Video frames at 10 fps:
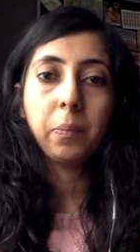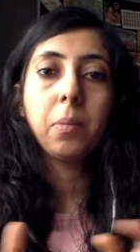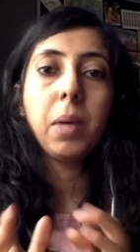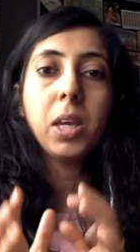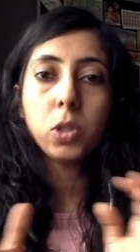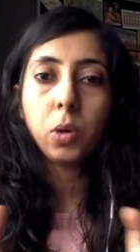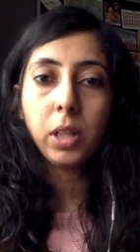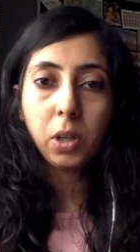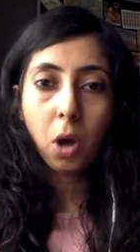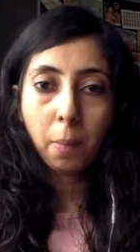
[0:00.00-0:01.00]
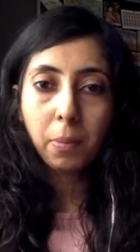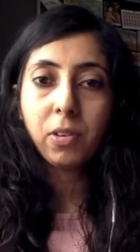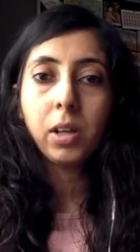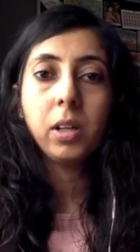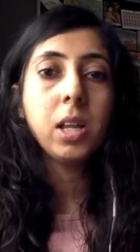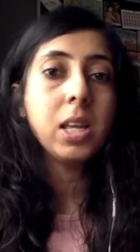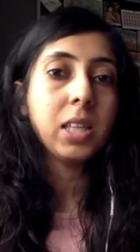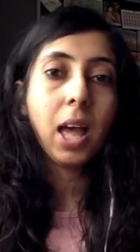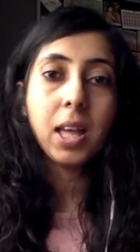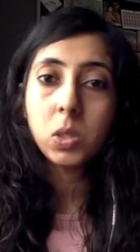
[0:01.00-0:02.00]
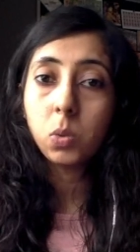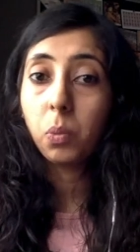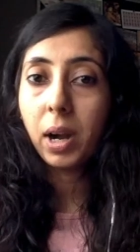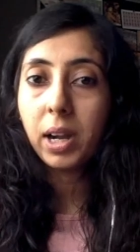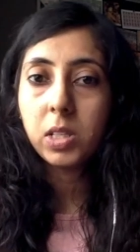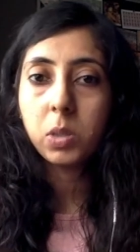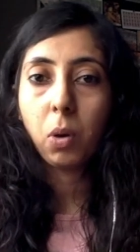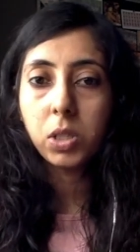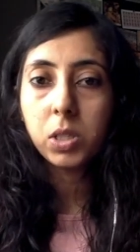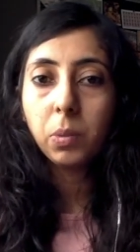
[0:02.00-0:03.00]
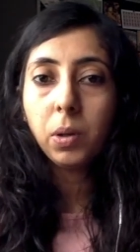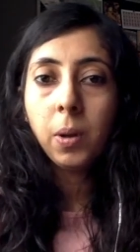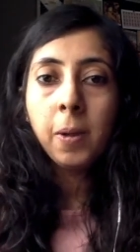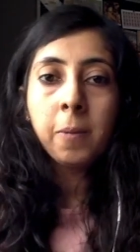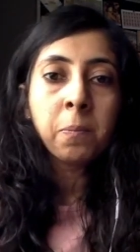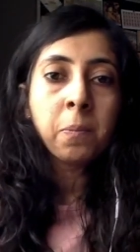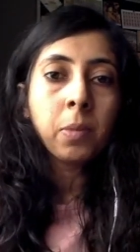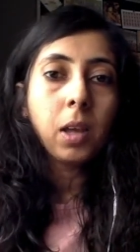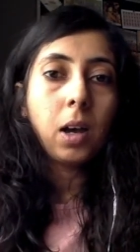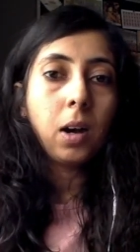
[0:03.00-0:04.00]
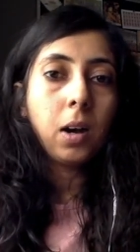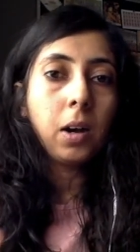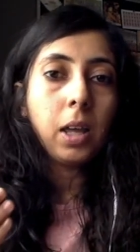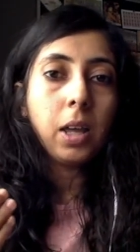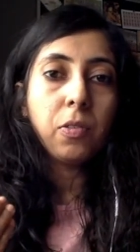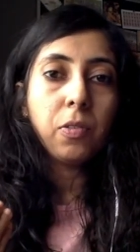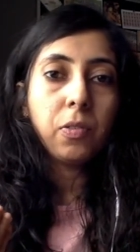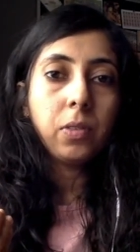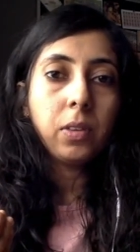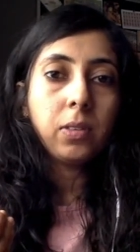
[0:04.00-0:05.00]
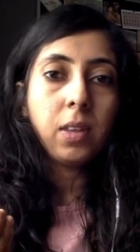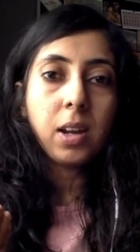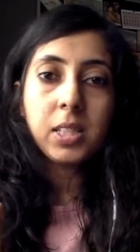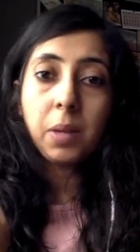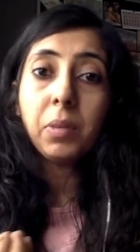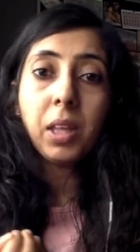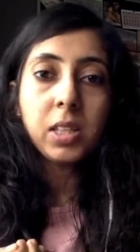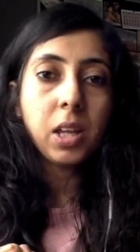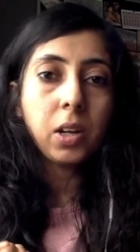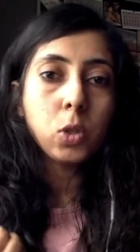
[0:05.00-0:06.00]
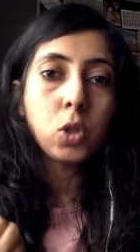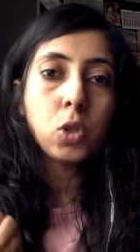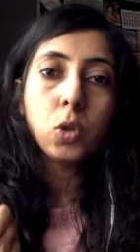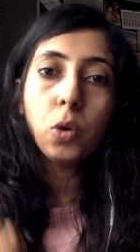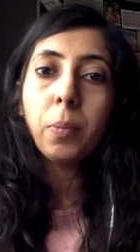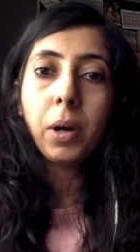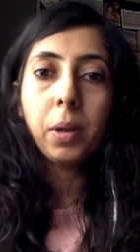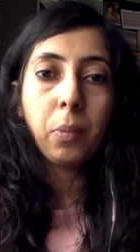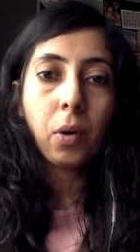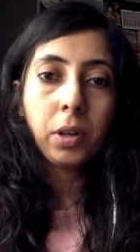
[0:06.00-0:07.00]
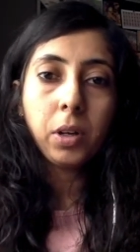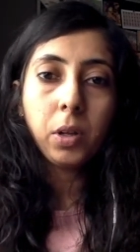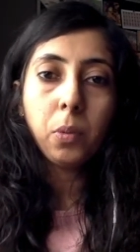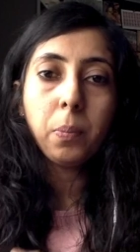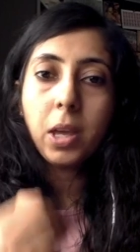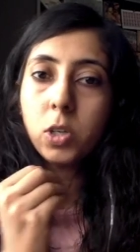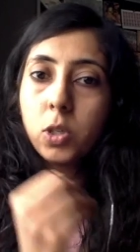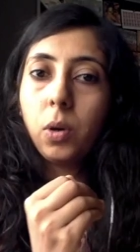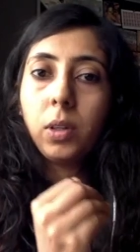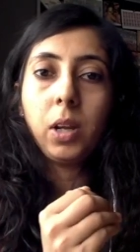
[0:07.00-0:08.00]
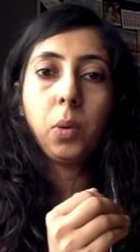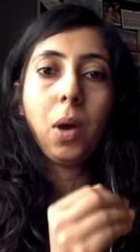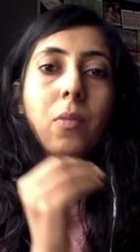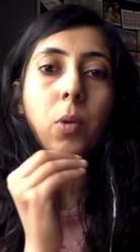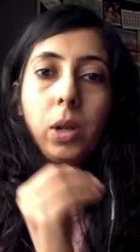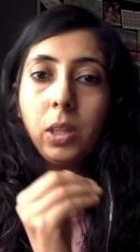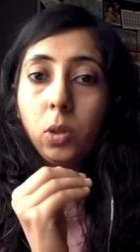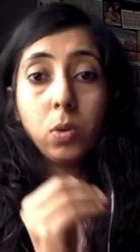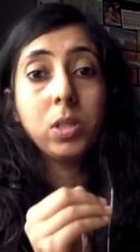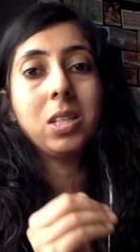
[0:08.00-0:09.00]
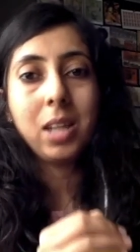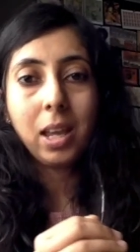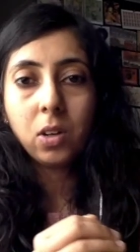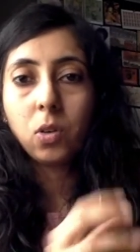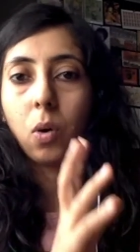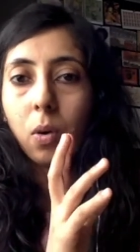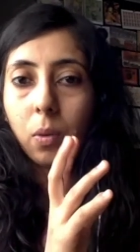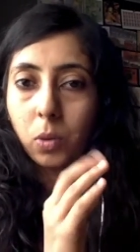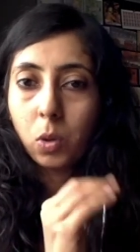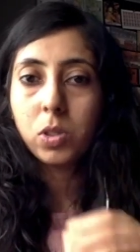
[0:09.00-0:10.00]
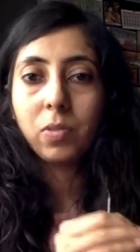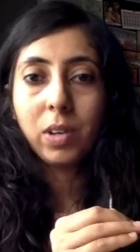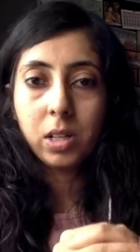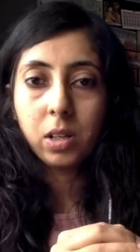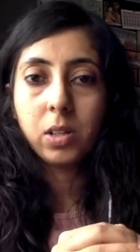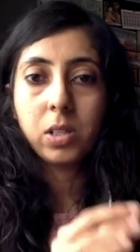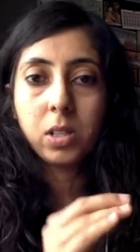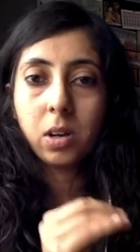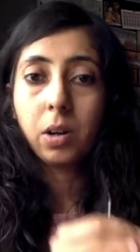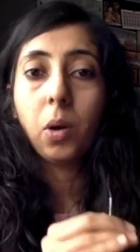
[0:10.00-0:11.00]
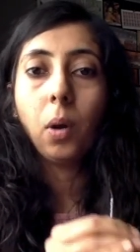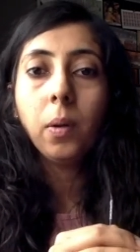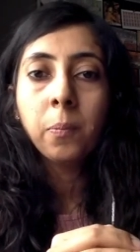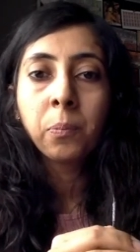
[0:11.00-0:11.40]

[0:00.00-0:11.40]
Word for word: Make sure that your upper funnel is as wide as possible. Uh, if there are some things that are super important to you, make sure that you have only those picked or those filters turned on.